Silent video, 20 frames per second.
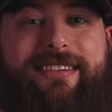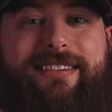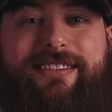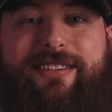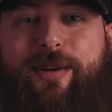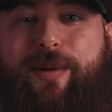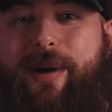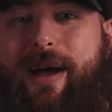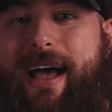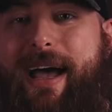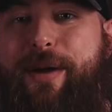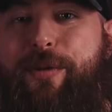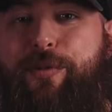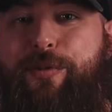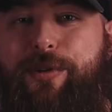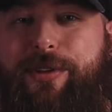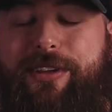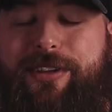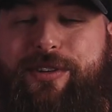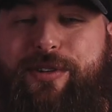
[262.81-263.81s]
So I
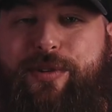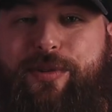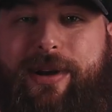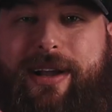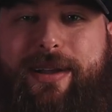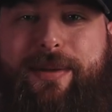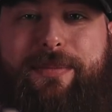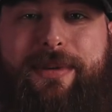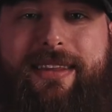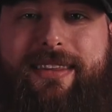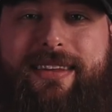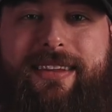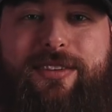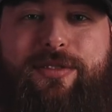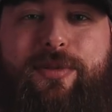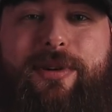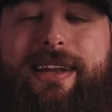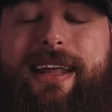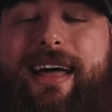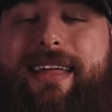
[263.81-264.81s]
really do recommend
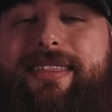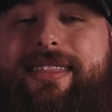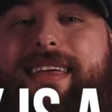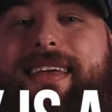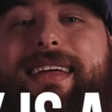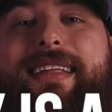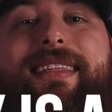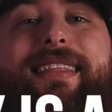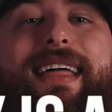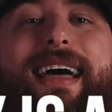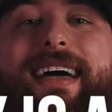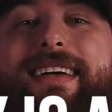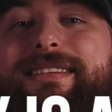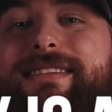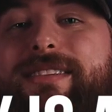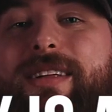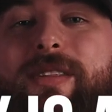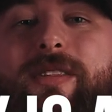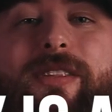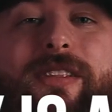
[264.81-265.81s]
this one. I think it lasts
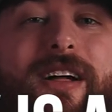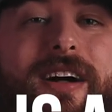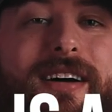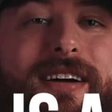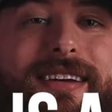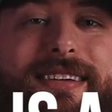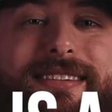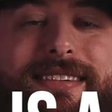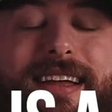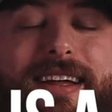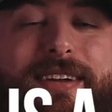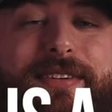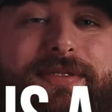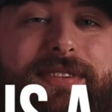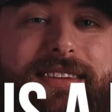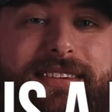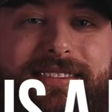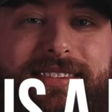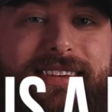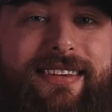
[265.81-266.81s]
the longest out of
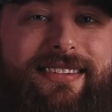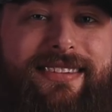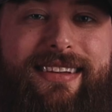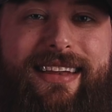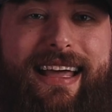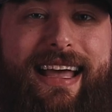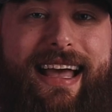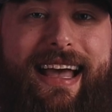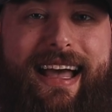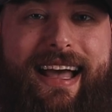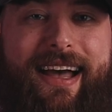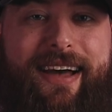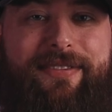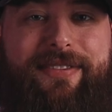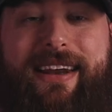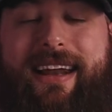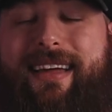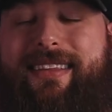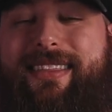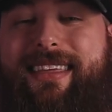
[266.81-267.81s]
the scents that I have,
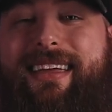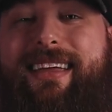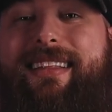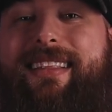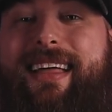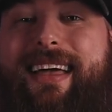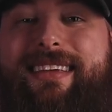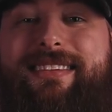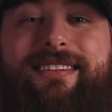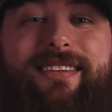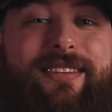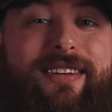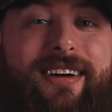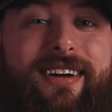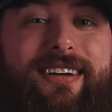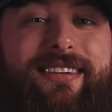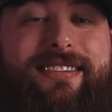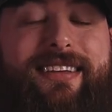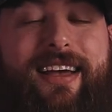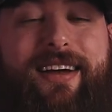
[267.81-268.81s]
and I think it lasts the
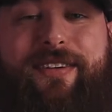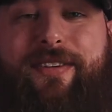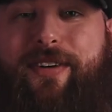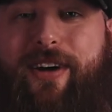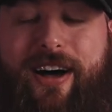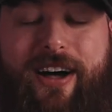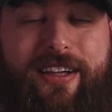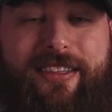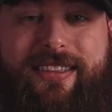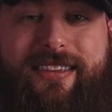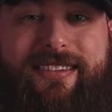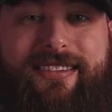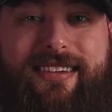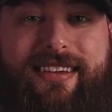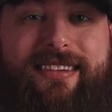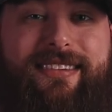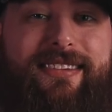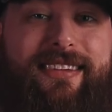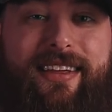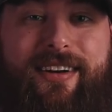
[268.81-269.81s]
longest out of all the
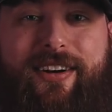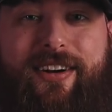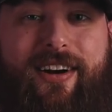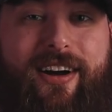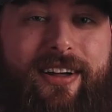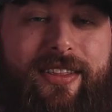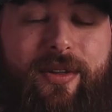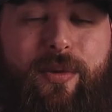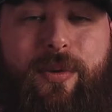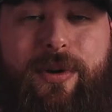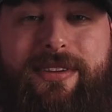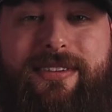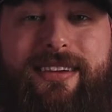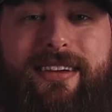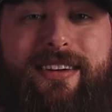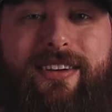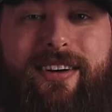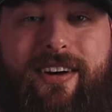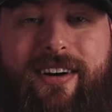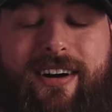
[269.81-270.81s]
scents that are on the Whiskey
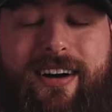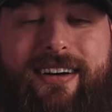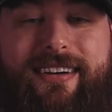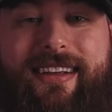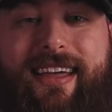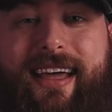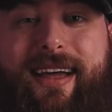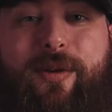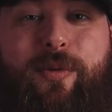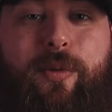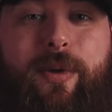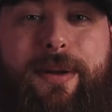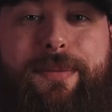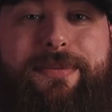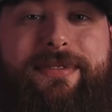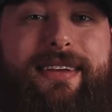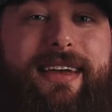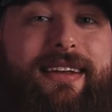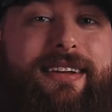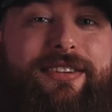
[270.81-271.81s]
and Hardtack
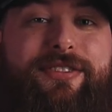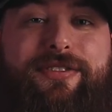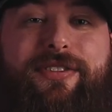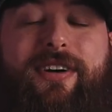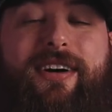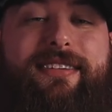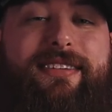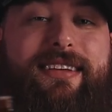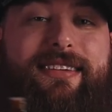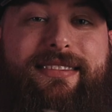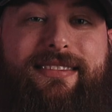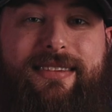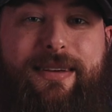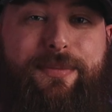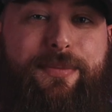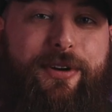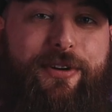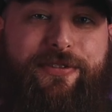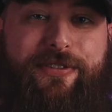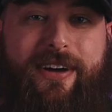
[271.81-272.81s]
website as far as a scent
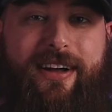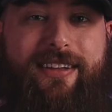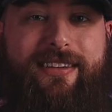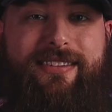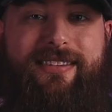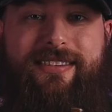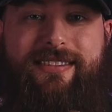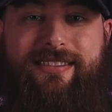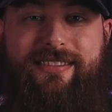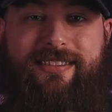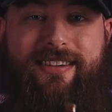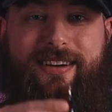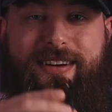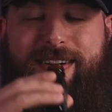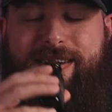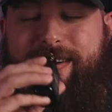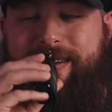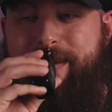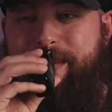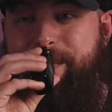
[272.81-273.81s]
profile is
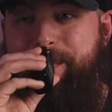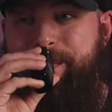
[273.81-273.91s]
concerned.